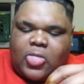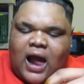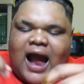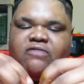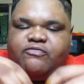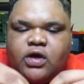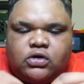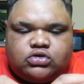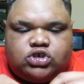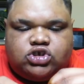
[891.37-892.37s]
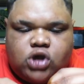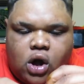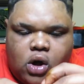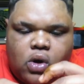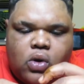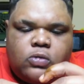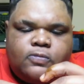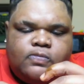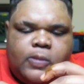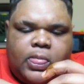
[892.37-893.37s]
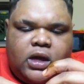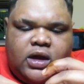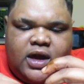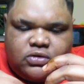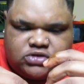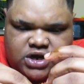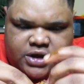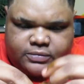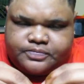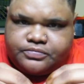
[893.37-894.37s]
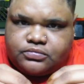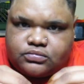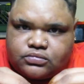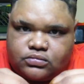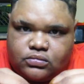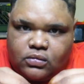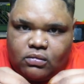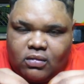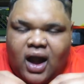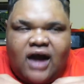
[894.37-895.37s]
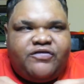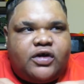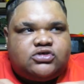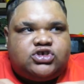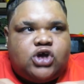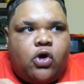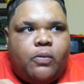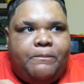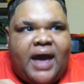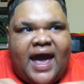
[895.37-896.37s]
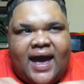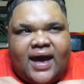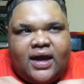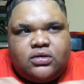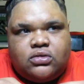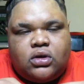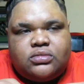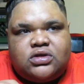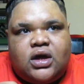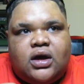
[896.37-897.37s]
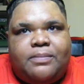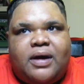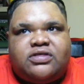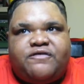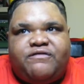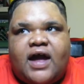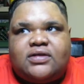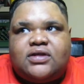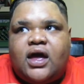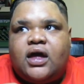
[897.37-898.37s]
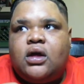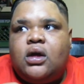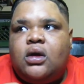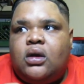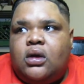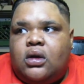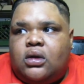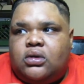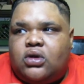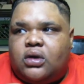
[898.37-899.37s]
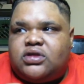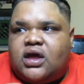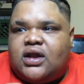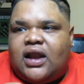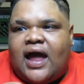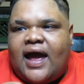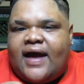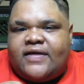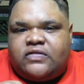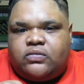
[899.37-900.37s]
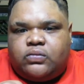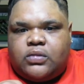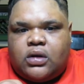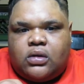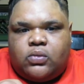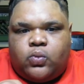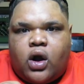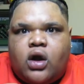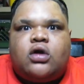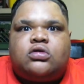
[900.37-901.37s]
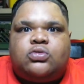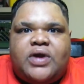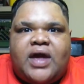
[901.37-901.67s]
I felt so guilty. I felt so bad, you know what I'm saying, about the fact that, you know what I'm saying, the last words we